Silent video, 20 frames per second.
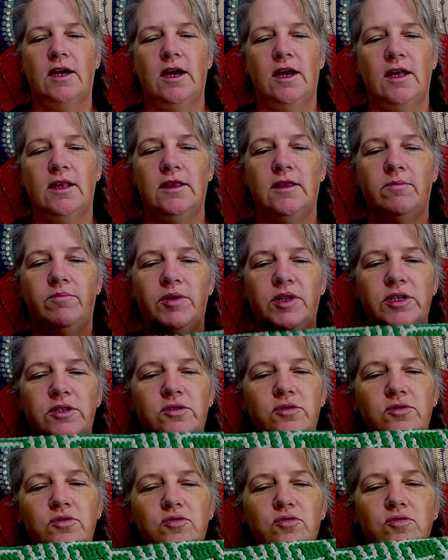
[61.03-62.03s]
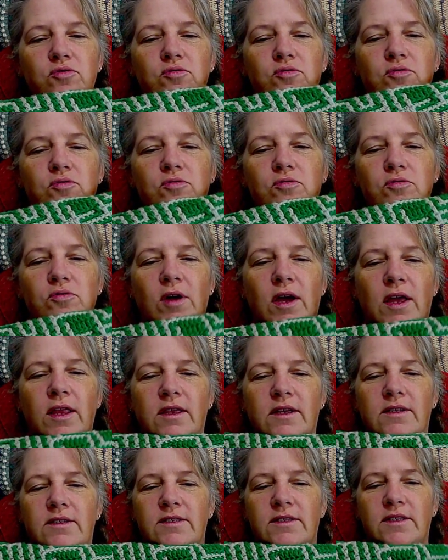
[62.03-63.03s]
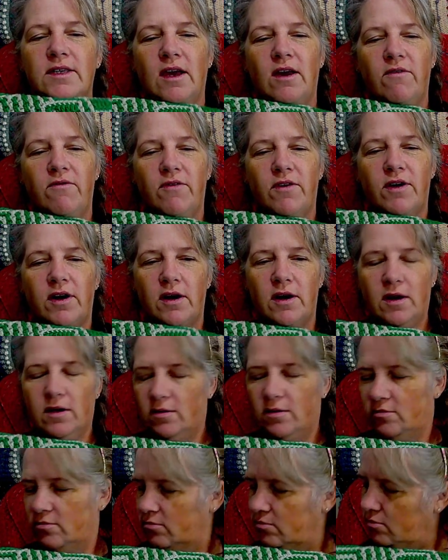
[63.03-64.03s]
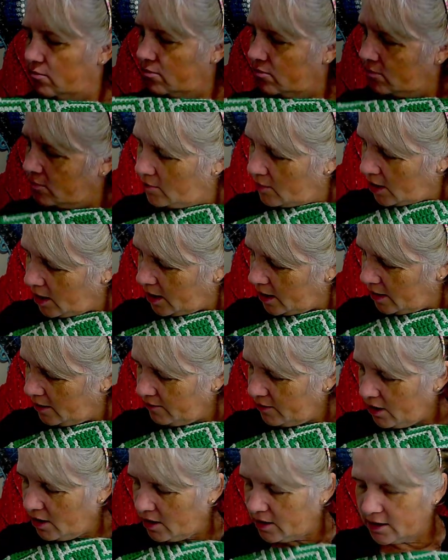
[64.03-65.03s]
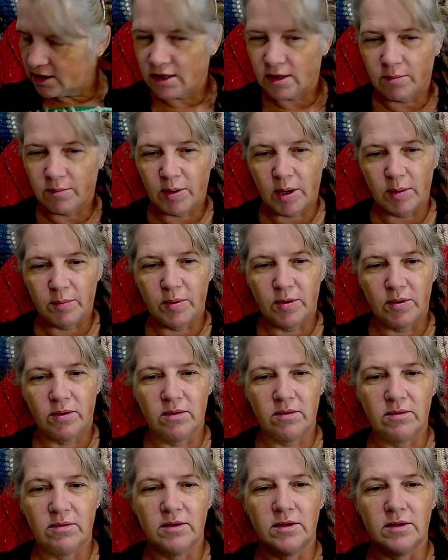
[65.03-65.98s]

and the blue and let's see how far I have gone in the purple.